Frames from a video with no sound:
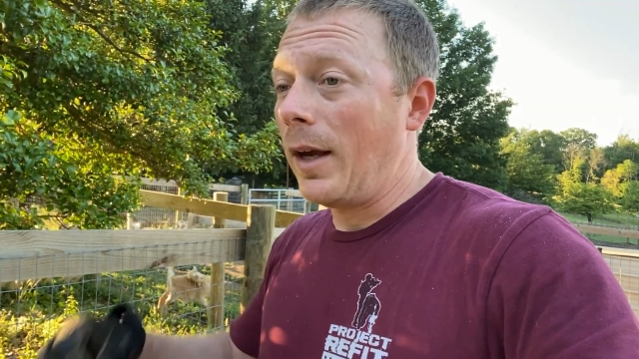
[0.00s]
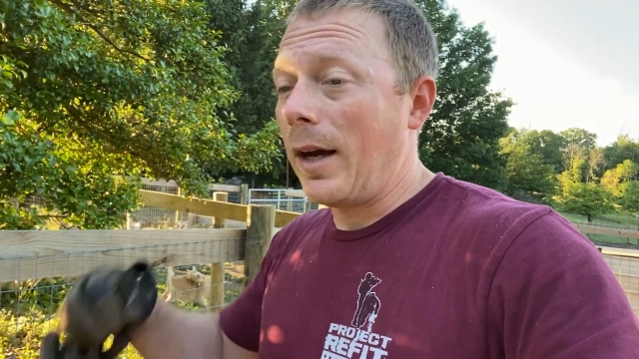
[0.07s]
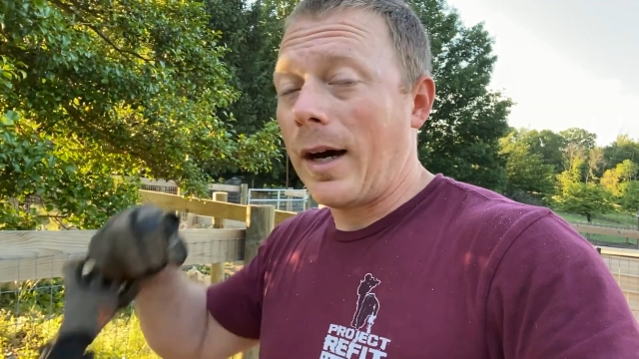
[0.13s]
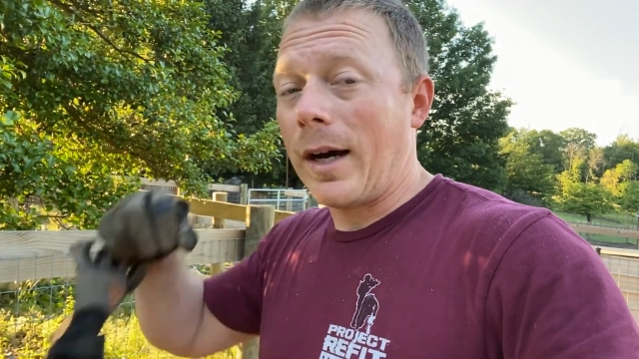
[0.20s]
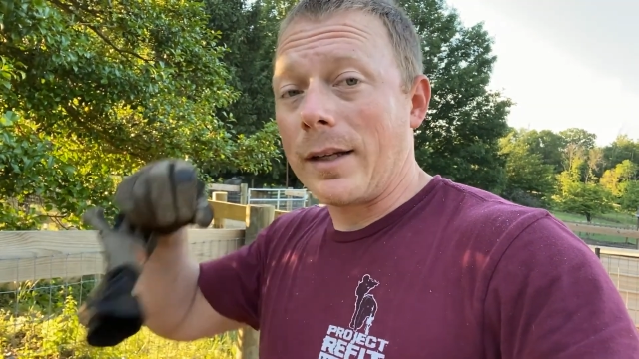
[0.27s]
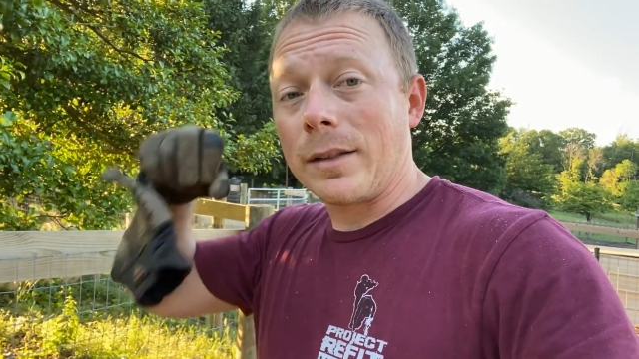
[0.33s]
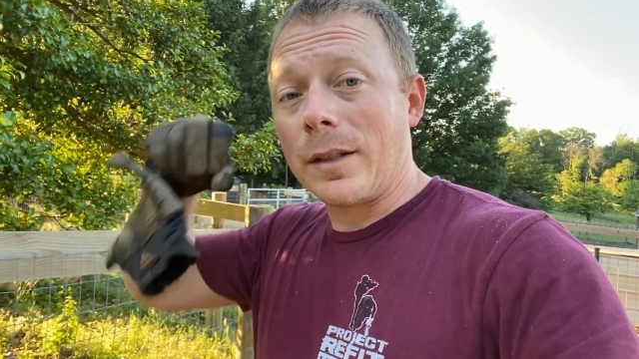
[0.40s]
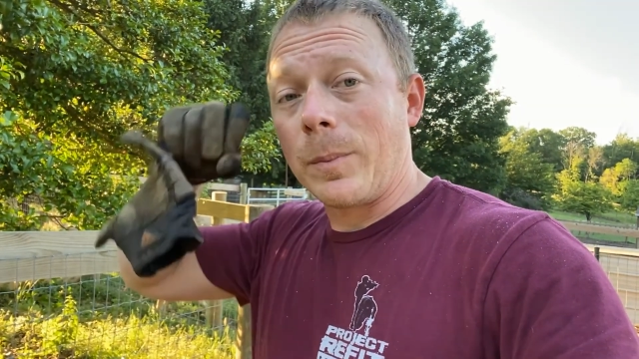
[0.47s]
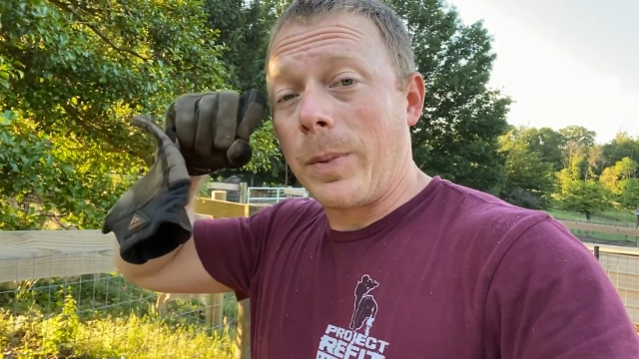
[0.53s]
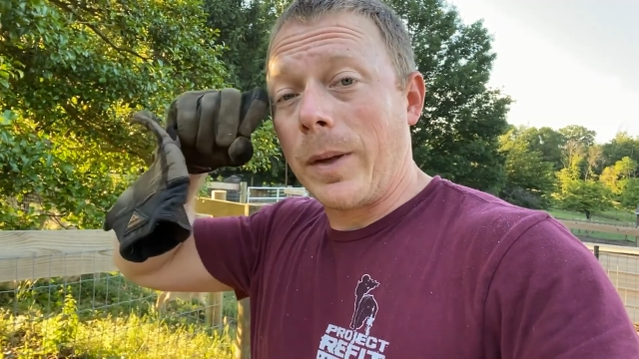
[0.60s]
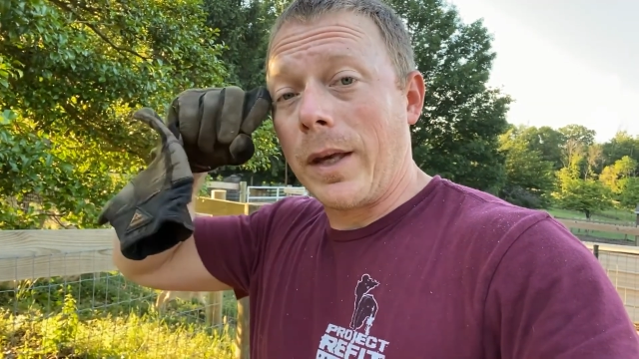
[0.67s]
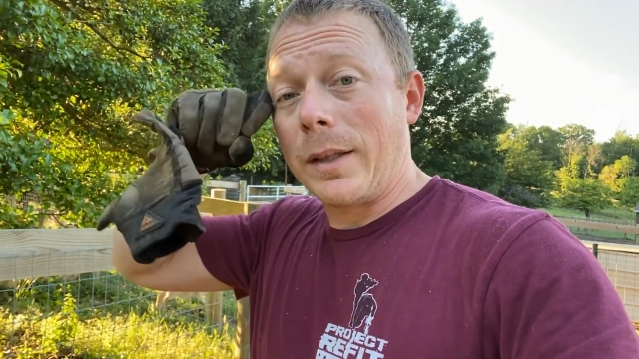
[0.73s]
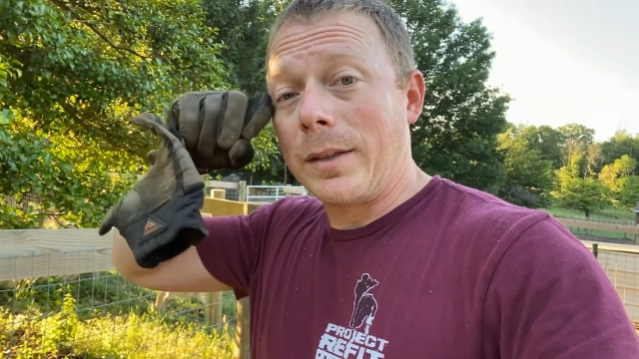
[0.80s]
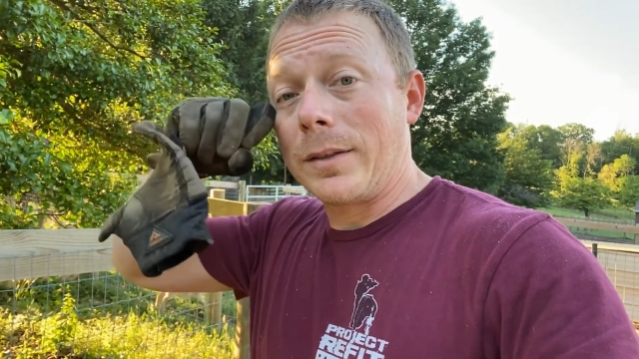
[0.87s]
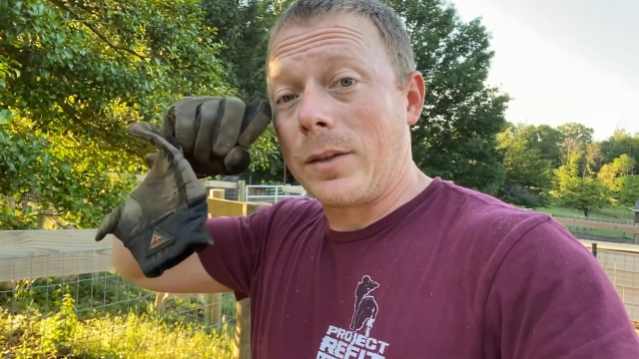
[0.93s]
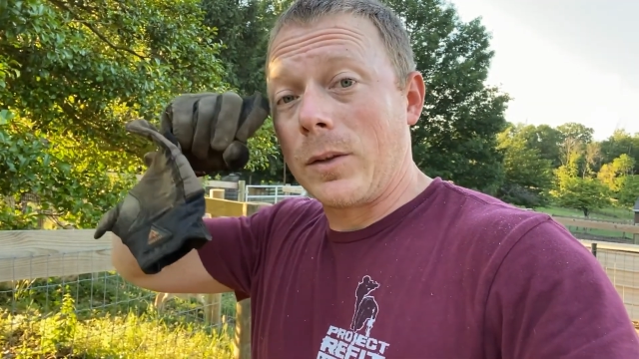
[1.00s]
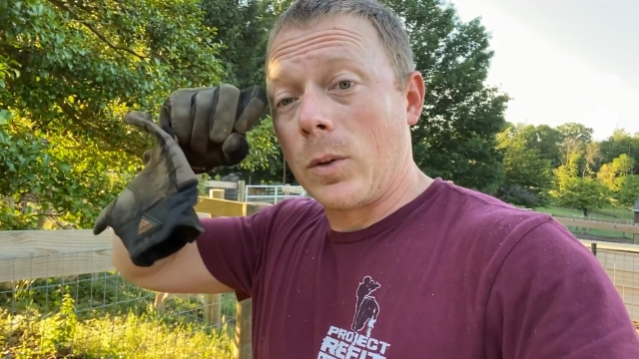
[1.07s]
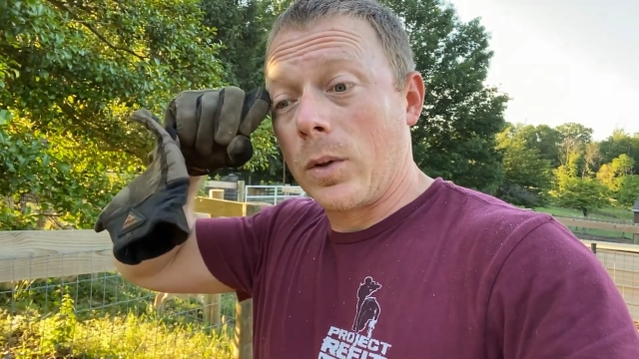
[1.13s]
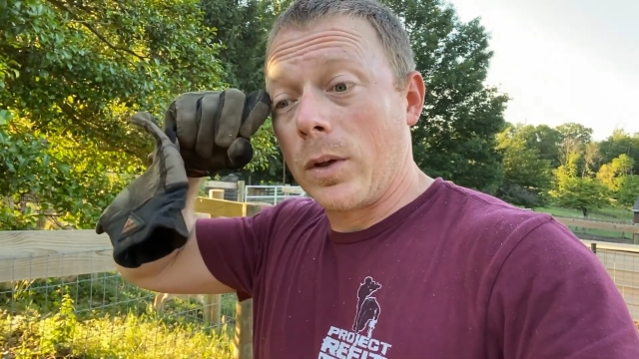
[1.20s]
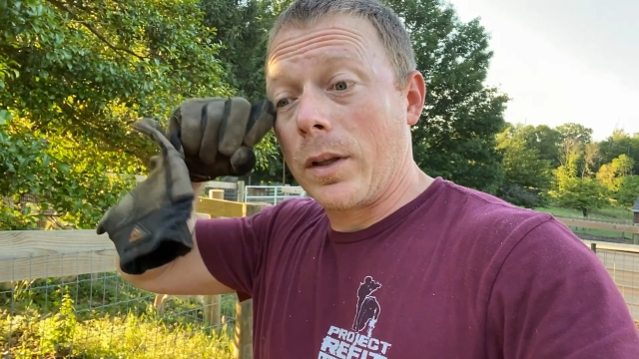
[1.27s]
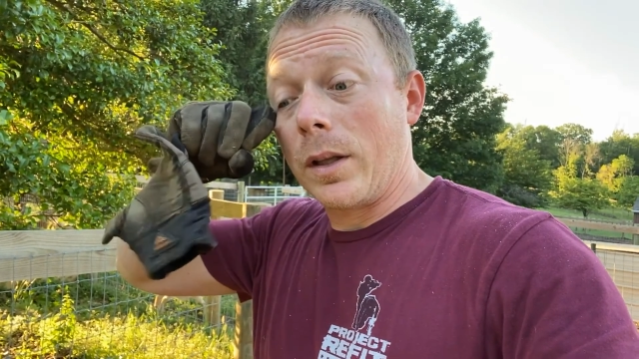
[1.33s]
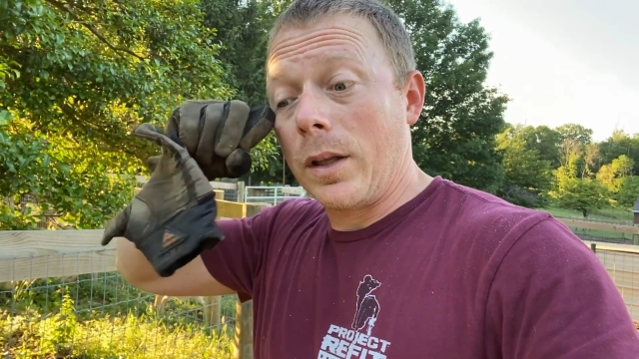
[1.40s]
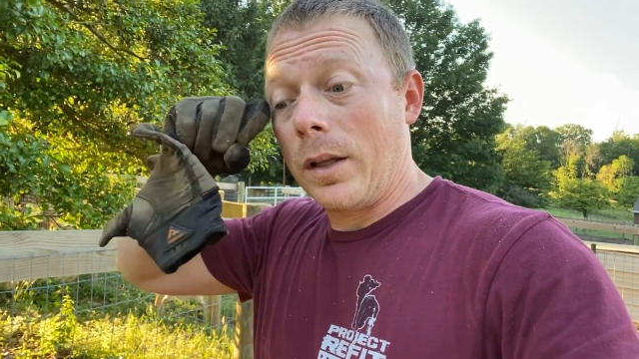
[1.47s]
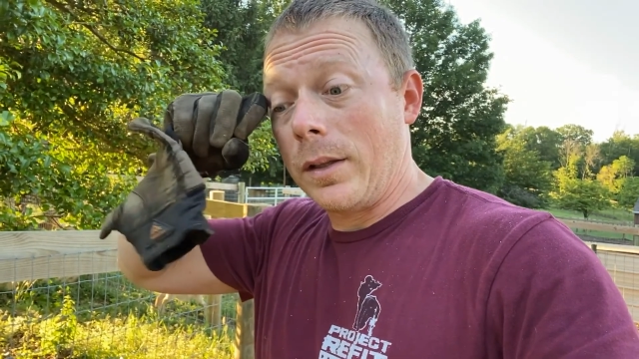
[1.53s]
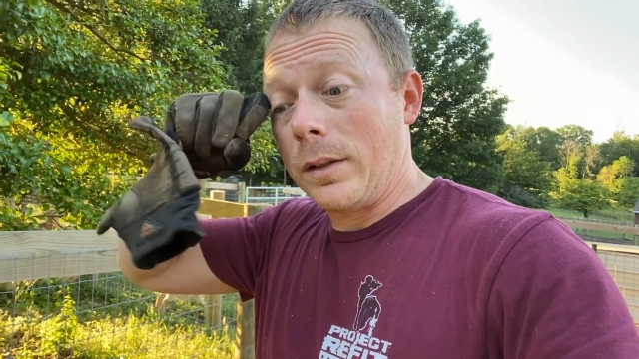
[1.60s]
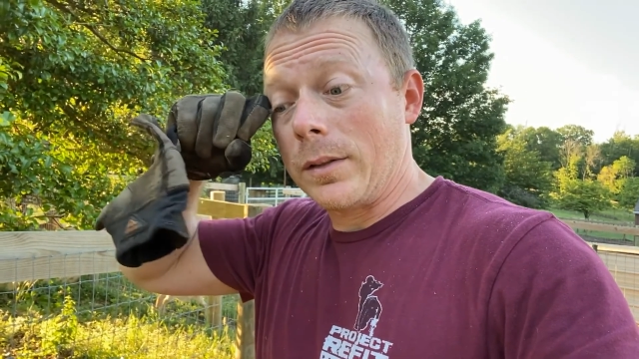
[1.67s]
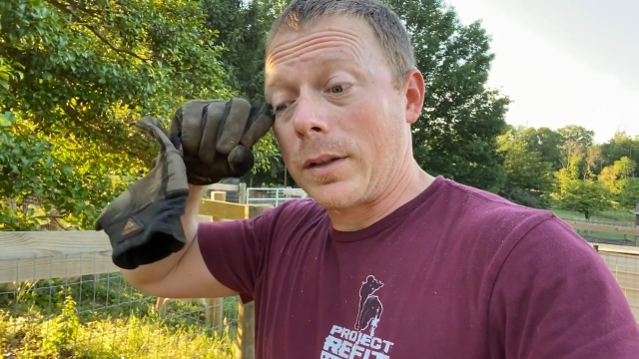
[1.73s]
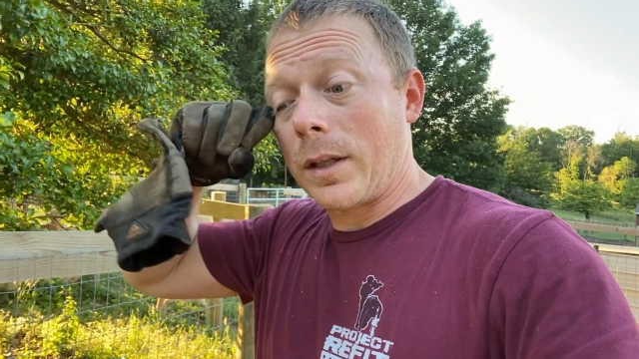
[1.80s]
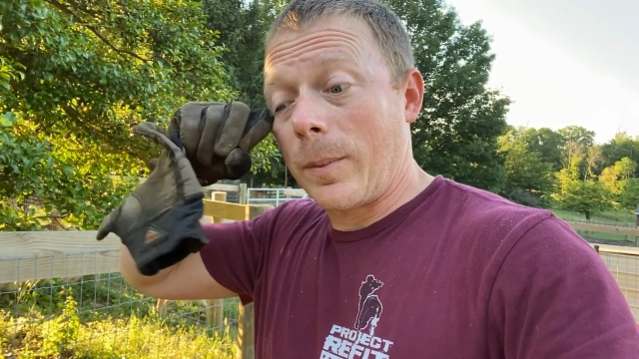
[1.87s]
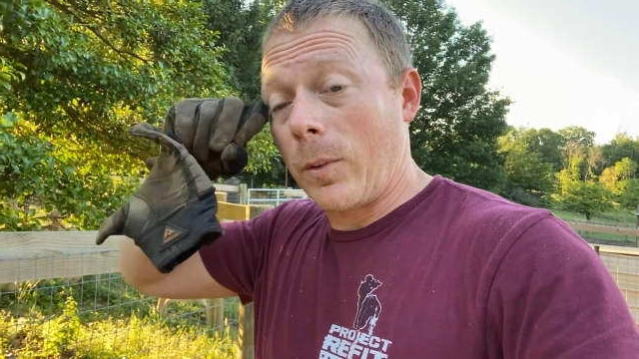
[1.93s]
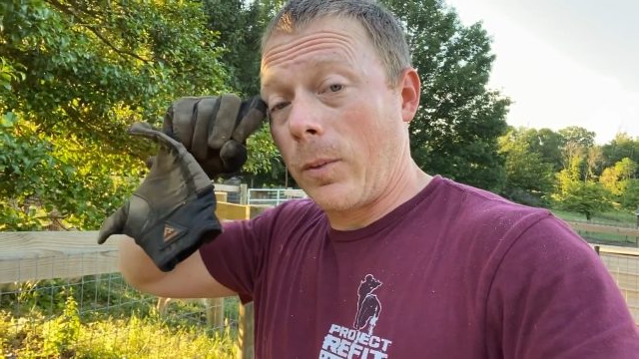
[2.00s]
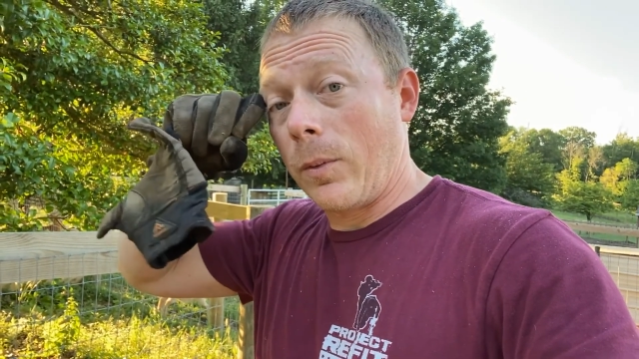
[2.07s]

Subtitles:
honestly, pigs during the summer,